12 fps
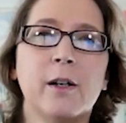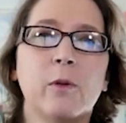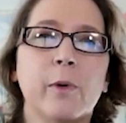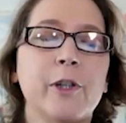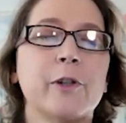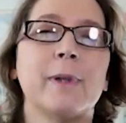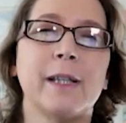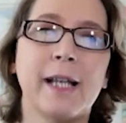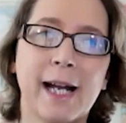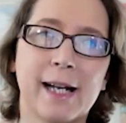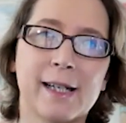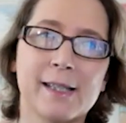when you're
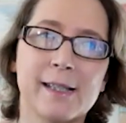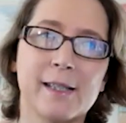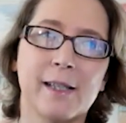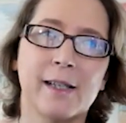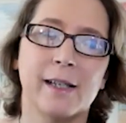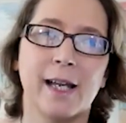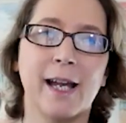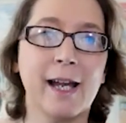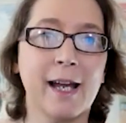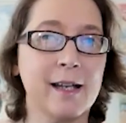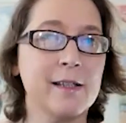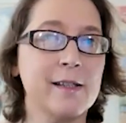relaxed
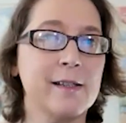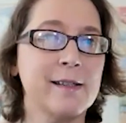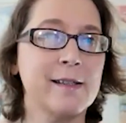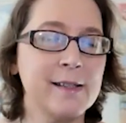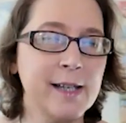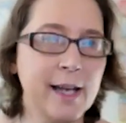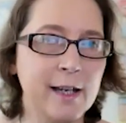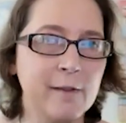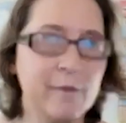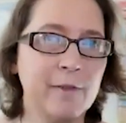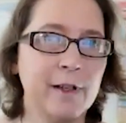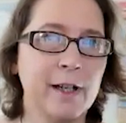and
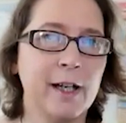safe